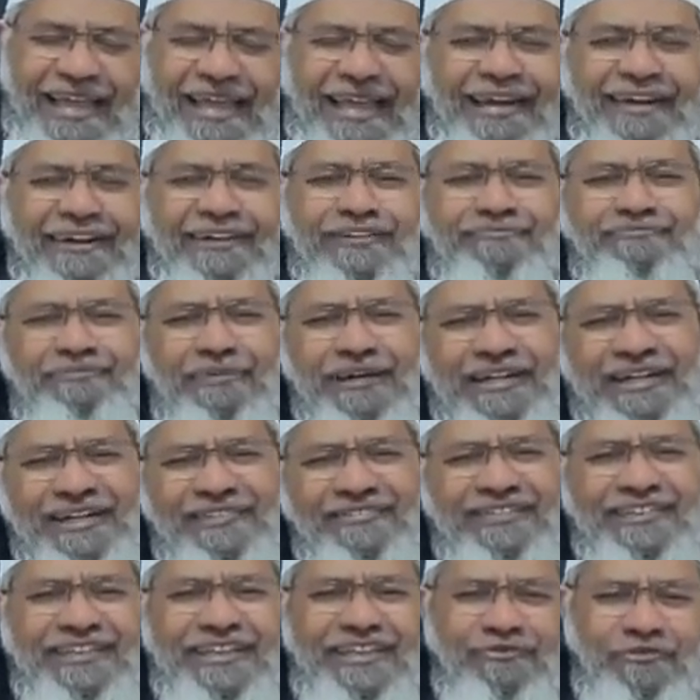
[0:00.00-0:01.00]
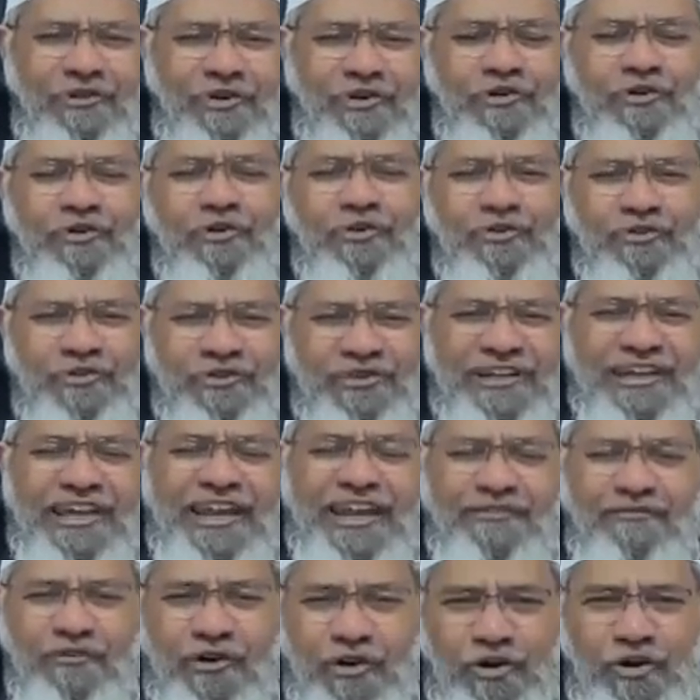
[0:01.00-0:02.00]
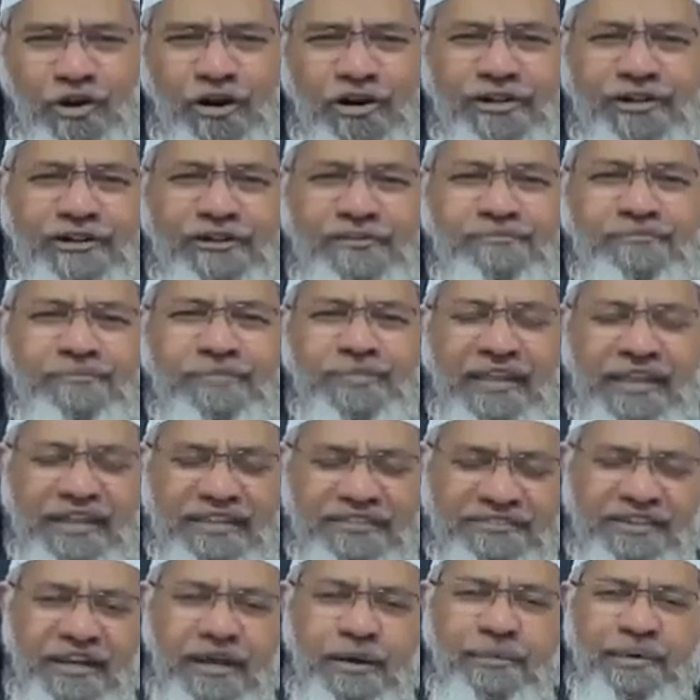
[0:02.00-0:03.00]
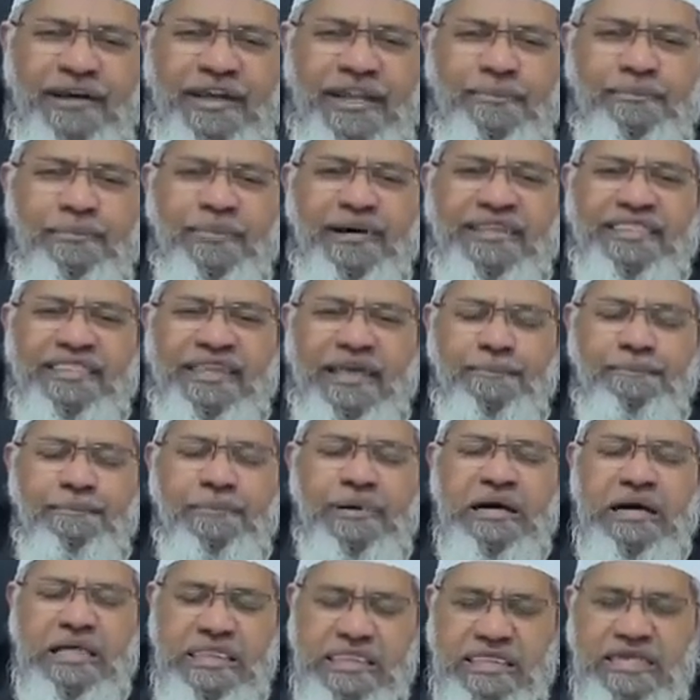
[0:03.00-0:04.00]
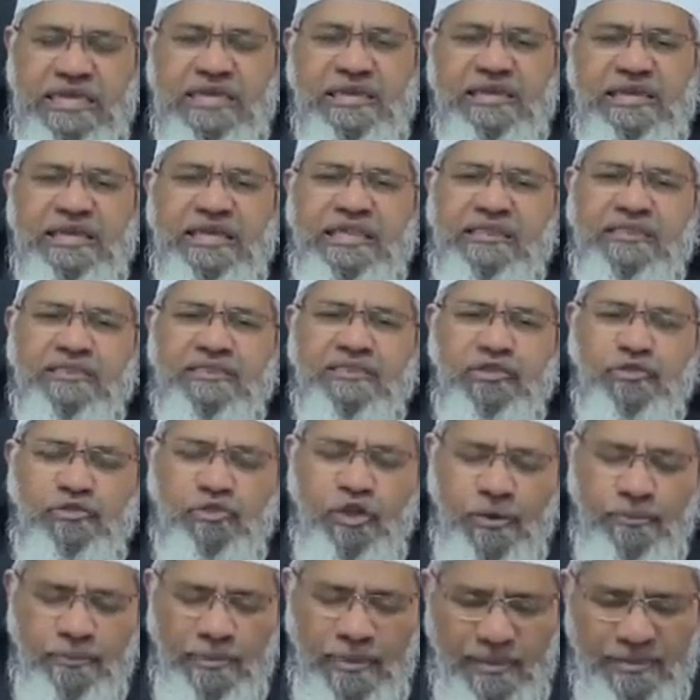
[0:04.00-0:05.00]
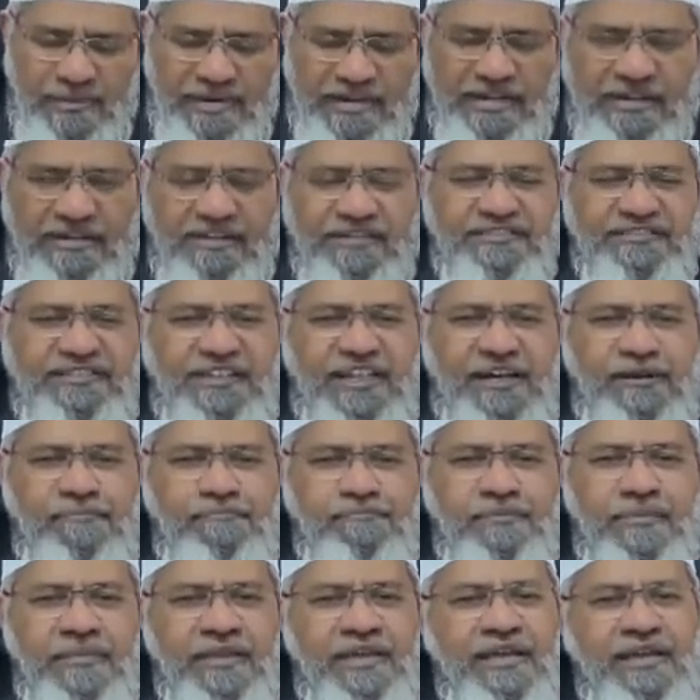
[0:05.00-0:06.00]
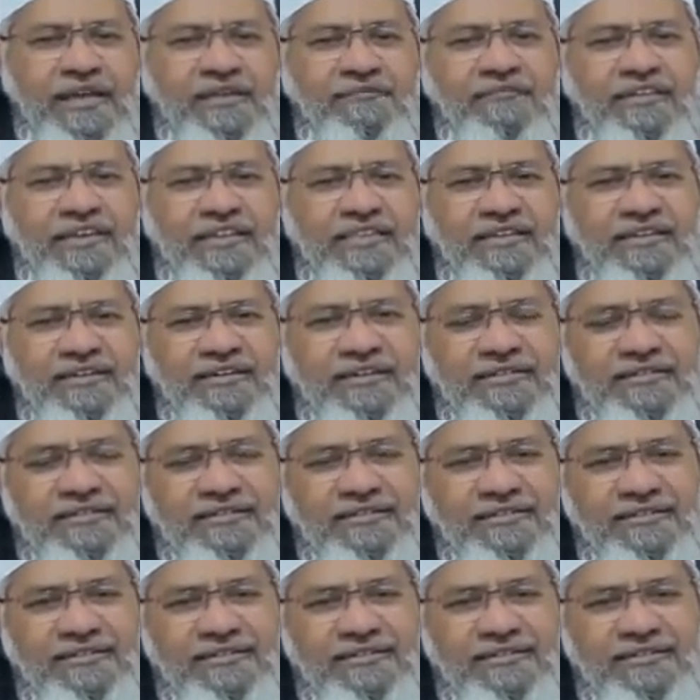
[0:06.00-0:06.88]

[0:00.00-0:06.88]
Irrespective whether he is going closer to the grave or not, celebrating birthday per se is not permitted in Islam. Whether,